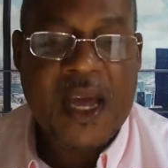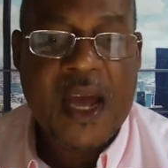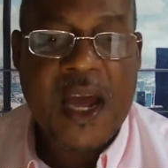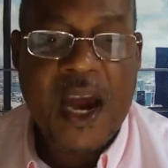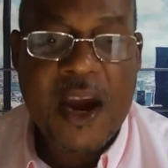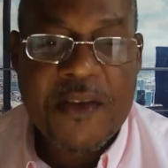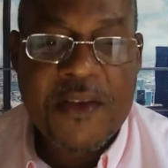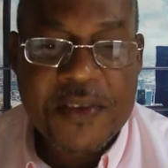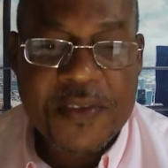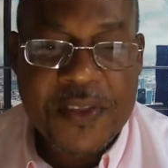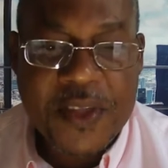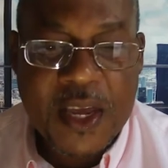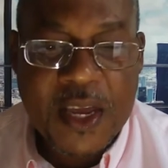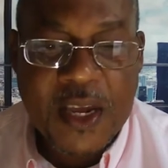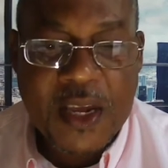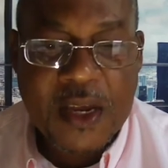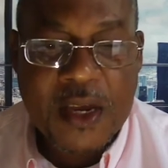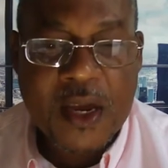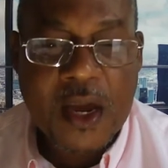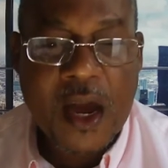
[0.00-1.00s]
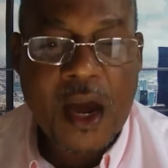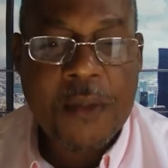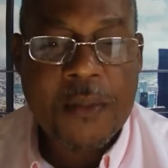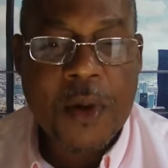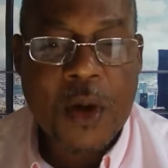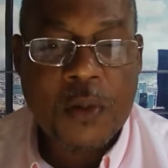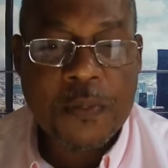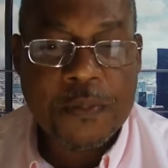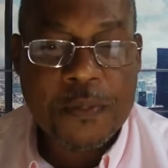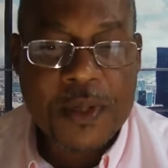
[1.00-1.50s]
Everything
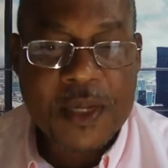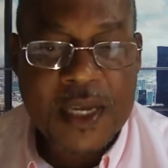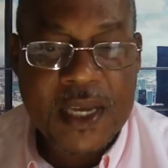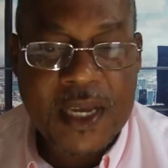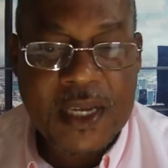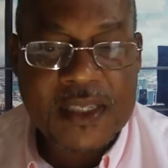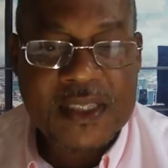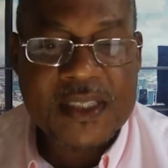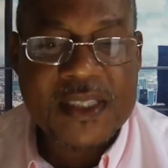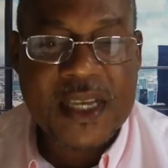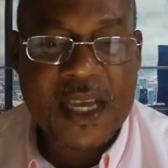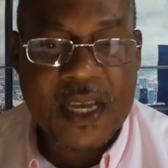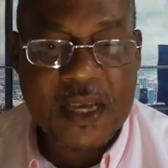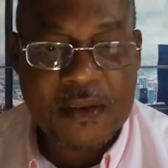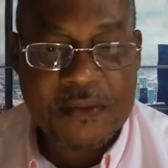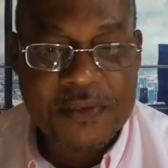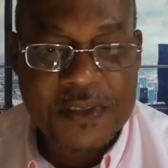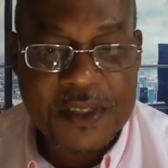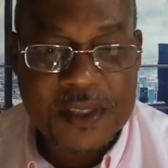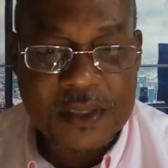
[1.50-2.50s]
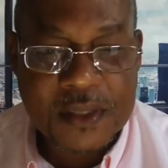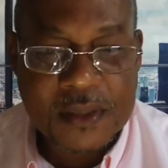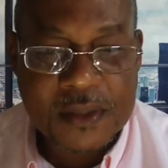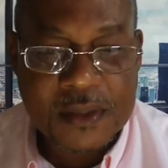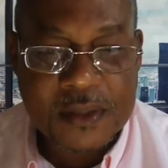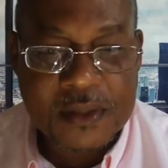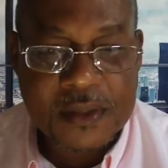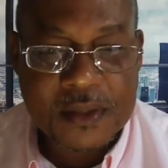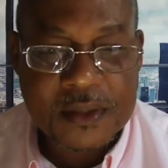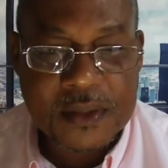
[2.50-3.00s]
about being saved
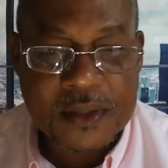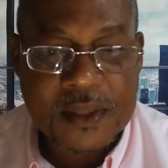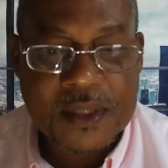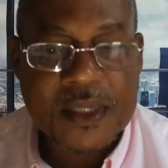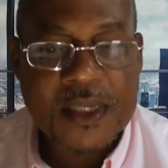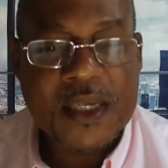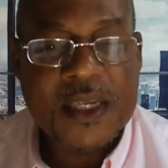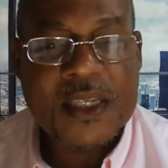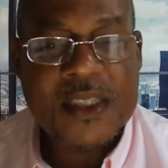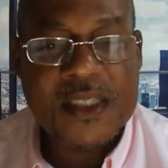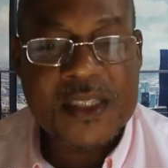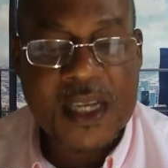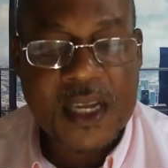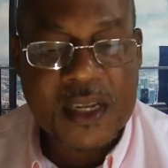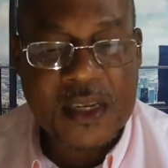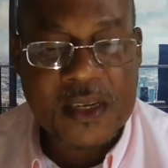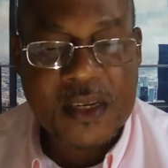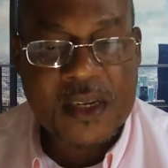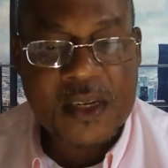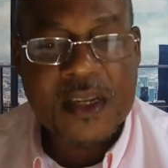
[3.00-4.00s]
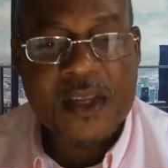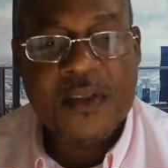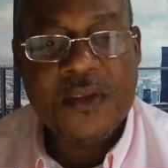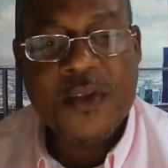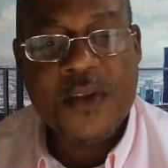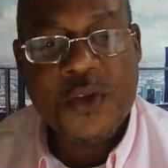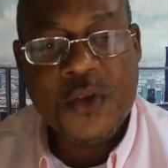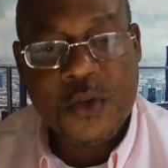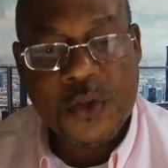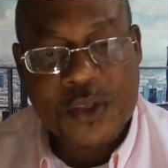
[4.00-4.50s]
is in
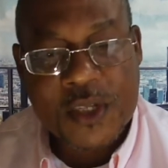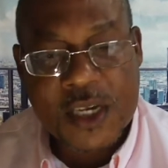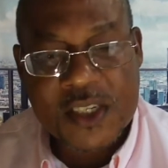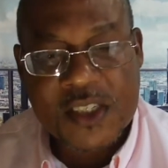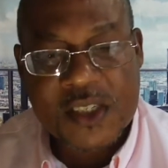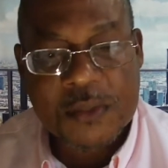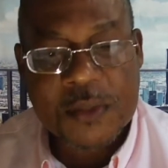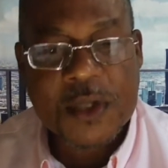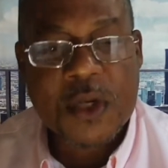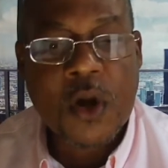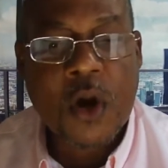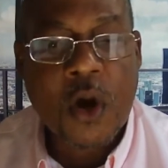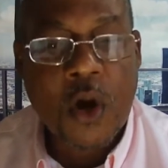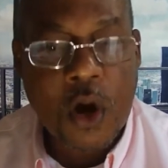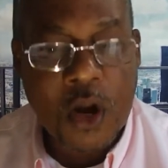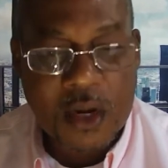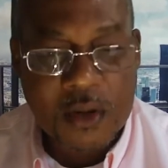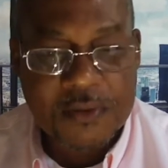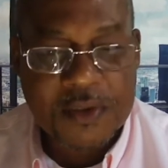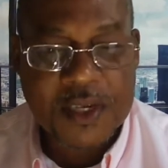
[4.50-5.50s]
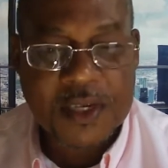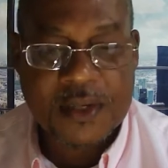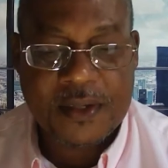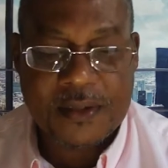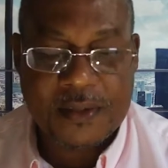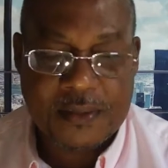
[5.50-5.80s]
the New Testament, all of it.